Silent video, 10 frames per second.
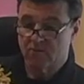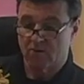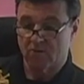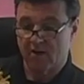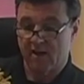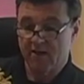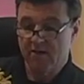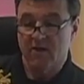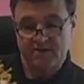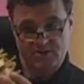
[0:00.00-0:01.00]
okay?
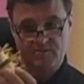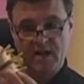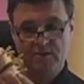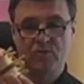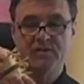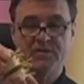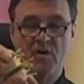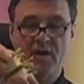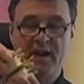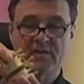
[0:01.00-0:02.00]
Sometimes we see
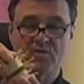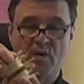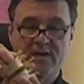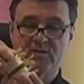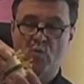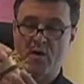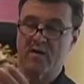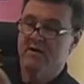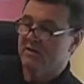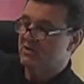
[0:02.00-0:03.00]
on x-rays
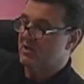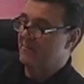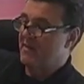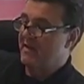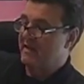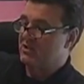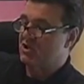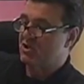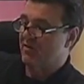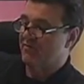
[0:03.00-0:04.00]
where something has
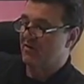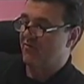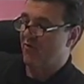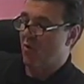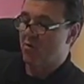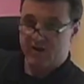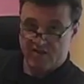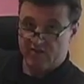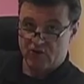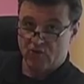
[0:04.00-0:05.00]
shifted forward
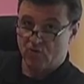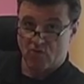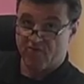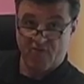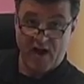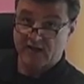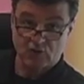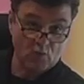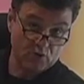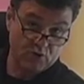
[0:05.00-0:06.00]
either due to a
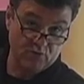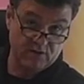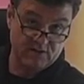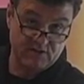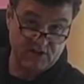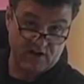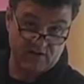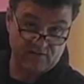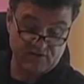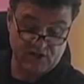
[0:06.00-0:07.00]
fracture or due to
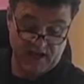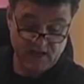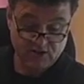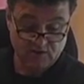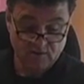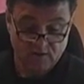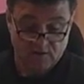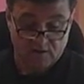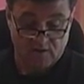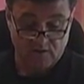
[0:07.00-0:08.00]
degenerative change,
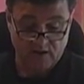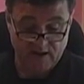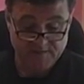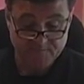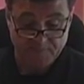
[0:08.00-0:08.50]
okay?